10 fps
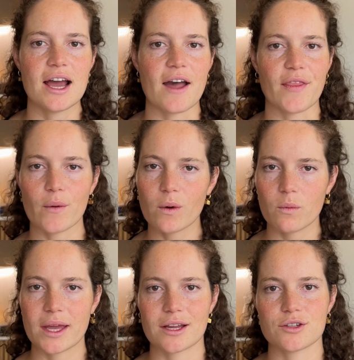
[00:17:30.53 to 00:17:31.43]
and then what
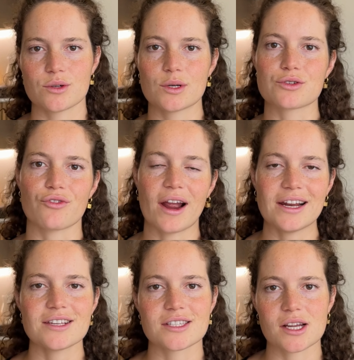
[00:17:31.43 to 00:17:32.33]
we can do is really
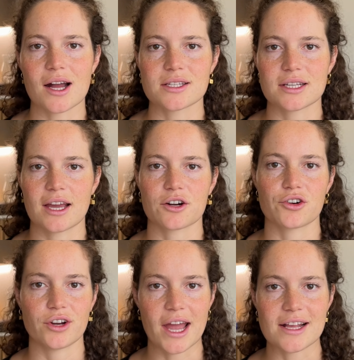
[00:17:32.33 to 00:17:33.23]
start to get
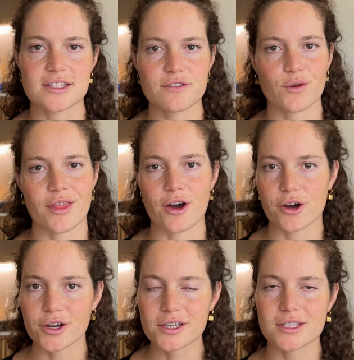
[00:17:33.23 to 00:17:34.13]
creative with our
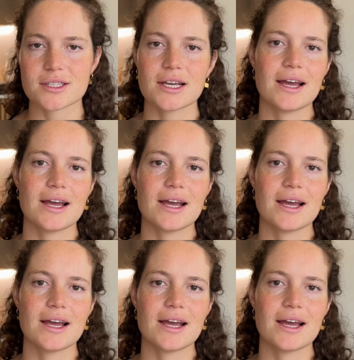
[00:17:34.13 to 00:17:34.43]
hooks